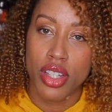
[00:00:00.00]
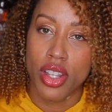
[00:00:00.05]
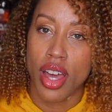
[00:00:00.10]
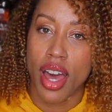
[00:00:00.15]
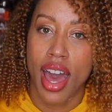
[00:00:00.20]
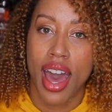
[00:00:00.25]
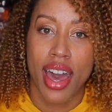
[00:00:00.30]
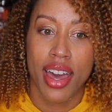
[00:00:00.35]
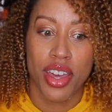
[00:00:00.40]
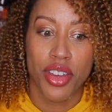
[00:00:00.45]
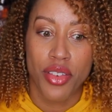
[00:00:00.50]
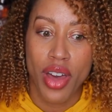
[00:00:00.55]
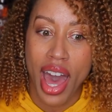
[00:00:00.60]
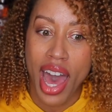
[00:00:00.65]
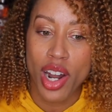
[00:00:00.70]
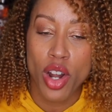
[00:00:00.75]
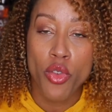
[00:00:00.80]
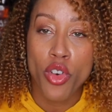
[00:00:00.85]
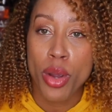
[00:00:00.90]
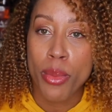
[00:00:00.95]

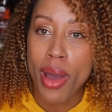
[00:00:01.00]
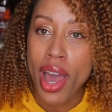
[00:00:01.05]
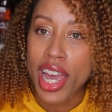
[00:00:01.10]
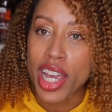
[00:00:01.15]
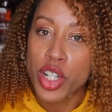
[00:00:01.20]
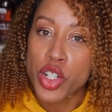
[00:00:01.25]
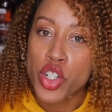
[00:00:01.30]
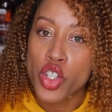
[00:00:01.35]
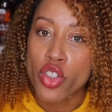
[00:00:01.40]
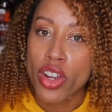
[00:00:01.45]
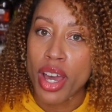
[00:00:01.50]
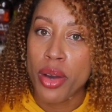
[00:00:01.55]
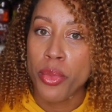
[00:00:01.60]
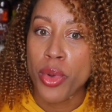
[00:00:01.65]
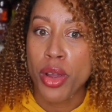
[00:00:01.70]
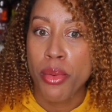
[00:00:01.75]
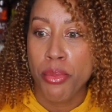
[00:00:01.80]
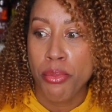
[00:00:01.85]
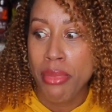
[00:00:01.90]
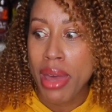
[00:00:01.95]
I don't wear my hair straight.
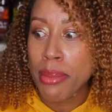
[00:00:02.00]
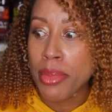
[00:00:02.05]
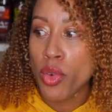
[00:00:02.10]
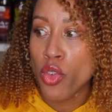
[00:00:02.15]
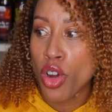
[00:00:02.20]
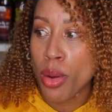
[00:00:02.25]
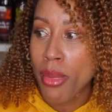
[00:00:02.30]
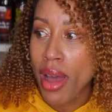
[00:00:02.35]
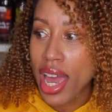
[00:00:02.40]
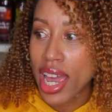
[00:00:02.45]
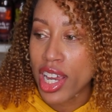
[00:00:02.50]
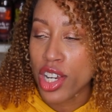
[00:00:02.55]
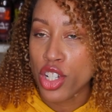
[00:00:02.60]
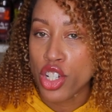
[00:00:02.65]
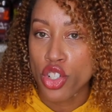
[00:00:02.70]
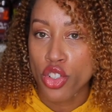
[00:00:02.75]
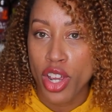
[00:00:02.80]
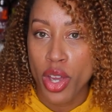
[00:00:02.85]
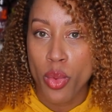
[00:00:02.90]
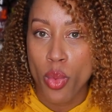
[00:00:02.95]
I maybe wear my hair
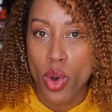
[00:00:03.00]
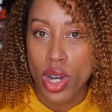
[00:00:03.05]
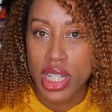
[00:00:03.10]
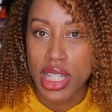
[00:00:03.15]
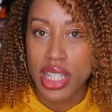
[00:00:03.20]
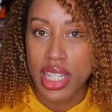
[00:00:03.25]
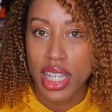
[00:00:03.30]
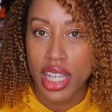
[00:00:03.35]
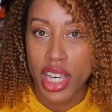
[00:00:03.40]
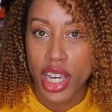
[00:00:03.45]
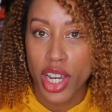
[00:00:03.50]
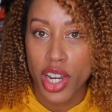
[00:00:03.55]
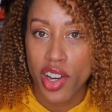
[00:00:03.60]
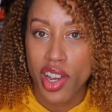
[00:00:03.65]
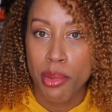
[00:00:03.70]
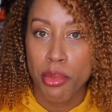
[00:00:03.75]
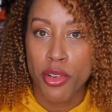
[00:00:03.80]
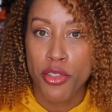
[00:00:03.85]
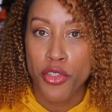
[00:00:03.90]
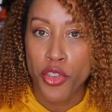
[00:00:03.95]
straight once a year,
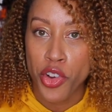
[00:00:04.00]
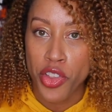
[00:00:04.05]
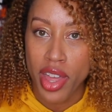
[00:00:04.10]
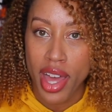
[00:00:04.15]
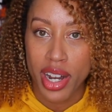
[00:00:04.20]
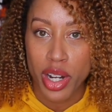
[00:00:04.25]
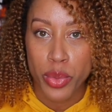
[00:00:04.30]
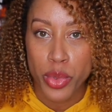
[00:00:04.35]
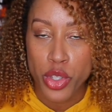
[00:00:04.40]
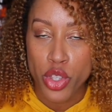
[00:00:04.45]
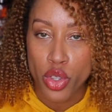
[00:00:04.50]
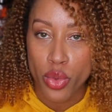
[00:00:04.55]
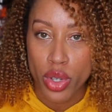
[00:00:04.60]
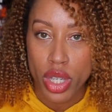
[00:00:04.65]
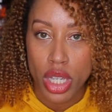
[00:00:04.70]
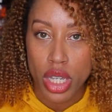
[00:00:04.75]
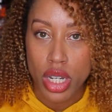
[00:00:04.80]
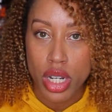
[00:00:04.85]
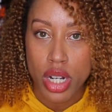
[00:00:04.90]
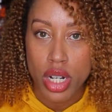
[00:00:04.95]
and before that it was 3
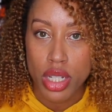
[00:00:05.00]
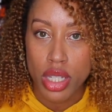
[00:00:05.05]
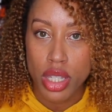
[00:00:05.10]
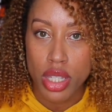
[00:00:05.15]
years.